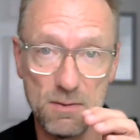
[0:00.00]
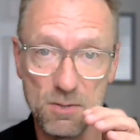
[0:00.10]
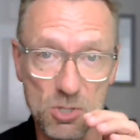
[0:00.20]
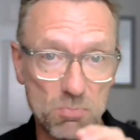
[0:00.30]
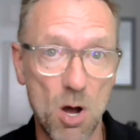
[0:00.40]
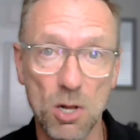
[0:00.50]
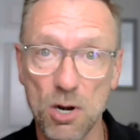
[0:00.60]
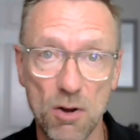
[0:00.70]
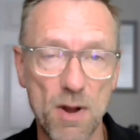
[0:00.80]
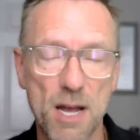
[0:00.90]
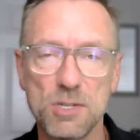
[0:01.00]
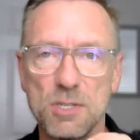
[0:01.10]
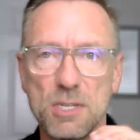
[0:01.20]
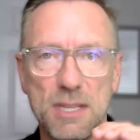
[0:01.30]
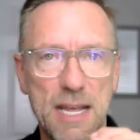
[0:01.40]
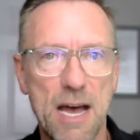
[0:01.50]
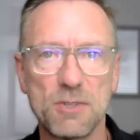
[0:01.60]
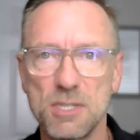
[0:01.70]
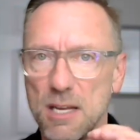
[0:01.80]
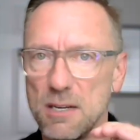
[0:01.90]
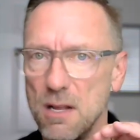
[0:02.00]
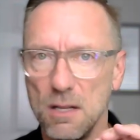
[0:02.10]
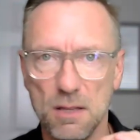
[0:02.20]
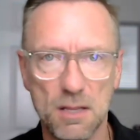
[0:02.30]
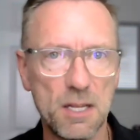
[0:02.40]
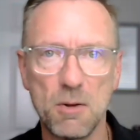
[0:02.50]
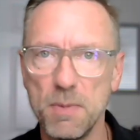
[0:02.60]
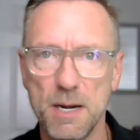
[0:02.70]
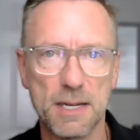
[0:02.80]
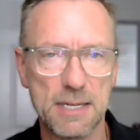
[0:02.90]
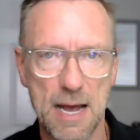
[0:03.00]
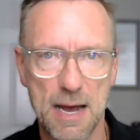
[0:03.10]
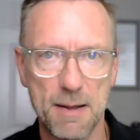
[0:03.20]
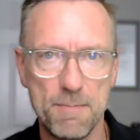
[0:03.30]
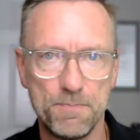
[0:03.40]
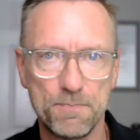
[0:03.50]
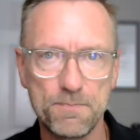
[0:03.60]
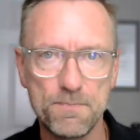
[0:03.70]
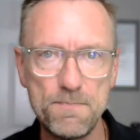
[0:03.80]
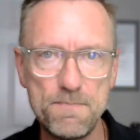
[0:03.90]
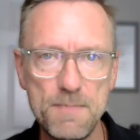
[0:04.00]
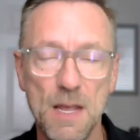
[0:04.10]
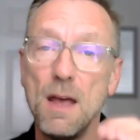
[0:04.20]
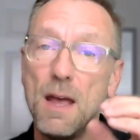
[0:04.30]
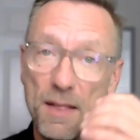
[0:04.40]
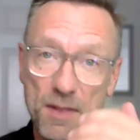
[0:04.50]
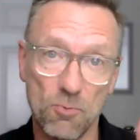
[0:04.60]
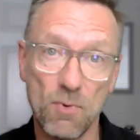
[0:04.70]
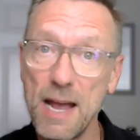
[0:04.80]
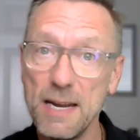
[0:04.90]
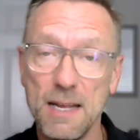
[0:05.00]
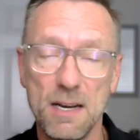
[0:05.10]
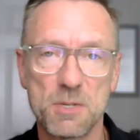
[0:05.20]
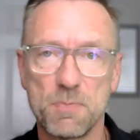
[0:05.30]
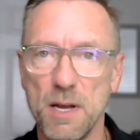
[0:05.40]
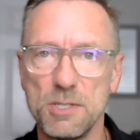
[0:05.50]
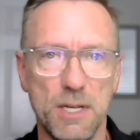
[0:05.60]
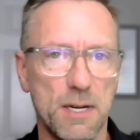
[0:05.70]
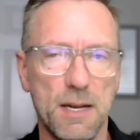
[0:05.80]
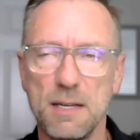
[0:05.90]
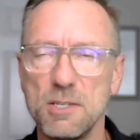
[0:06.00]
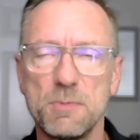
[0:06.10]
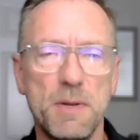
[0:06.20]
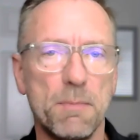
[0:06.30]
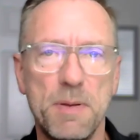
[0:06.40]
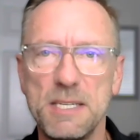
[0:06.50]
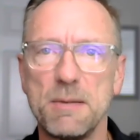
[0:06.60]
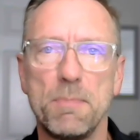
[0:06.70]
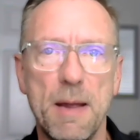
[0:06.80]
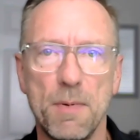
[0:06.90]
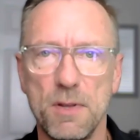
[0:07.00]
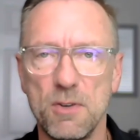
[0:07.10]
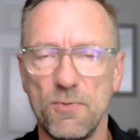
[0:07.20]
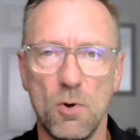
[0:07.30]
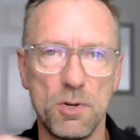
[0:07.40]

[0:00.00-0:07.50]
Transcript: smaller erections at the outset, a little bit at a time. And then write in a spreadsheet. And it can just be a piece of paper that you fold